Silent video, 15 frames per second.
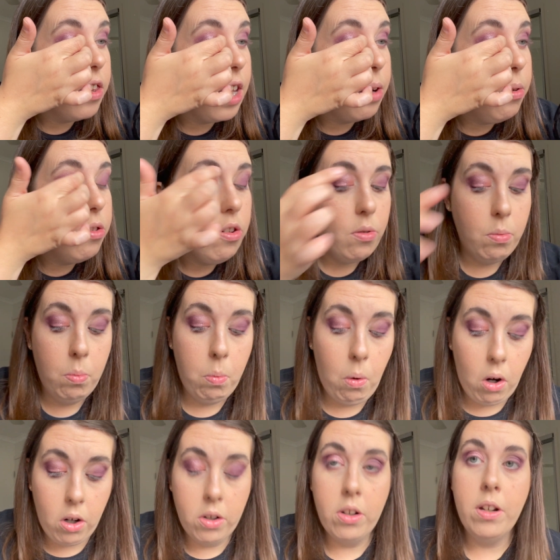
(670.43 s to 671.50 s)
That was just
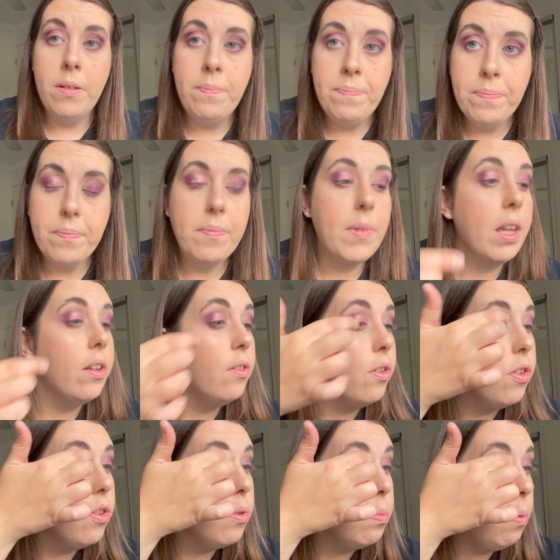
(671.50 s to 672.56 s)
one
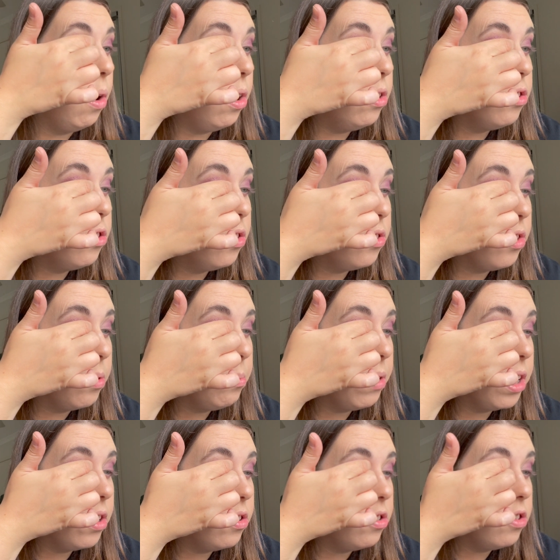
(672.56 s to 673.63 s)
swatch, has done
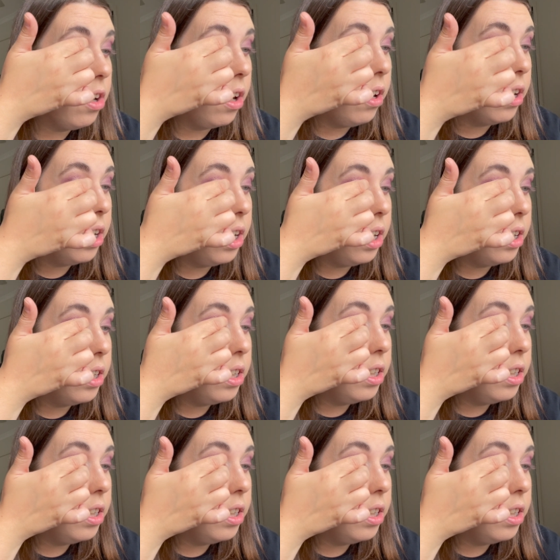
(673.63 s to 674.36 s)
my entire